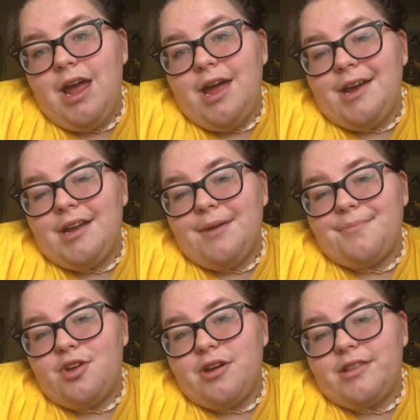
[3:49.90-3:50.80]
I'm
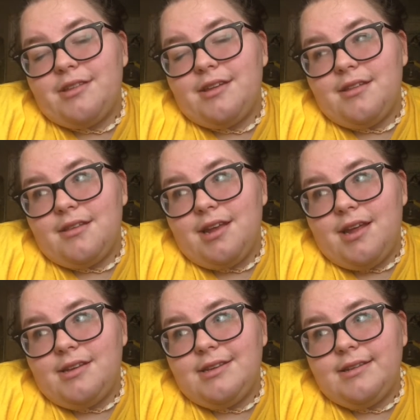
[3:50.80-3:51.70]
sorry this isn't
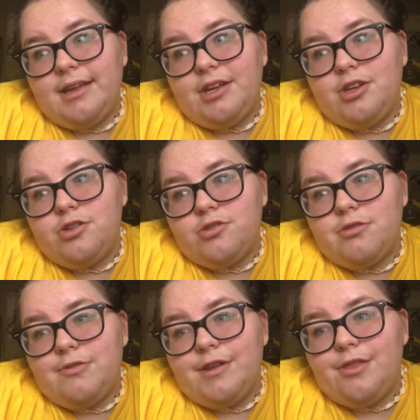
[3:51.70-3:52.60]
edited like
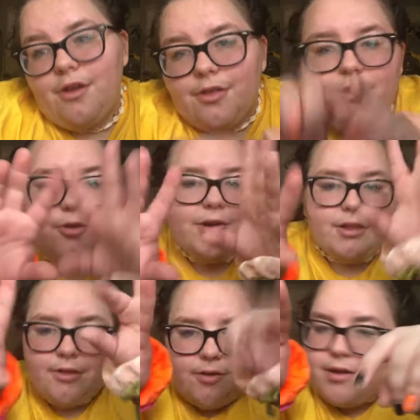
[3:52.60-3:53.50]
usual with all the green
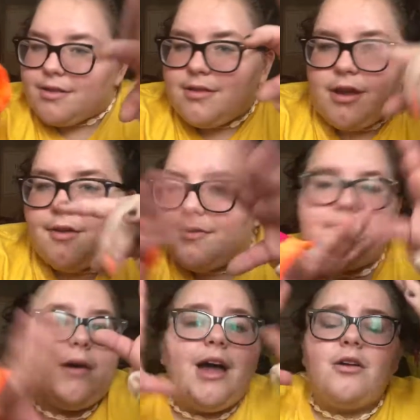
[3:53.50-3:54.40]
screen stuff,
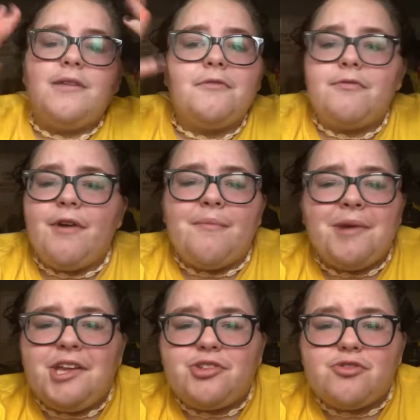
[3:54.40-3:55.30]
and I don't even know if I have
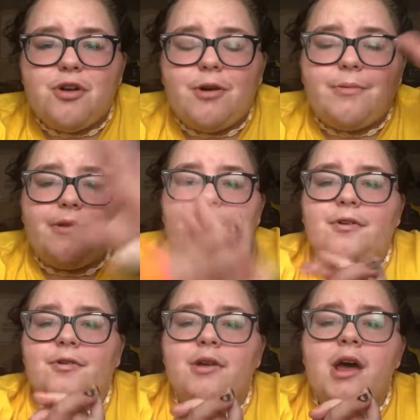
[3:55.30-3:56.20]
my intro on my
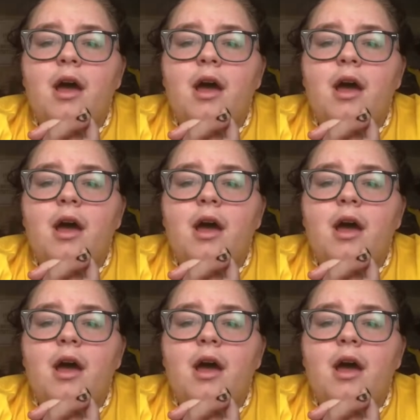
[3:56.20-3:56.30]
phone.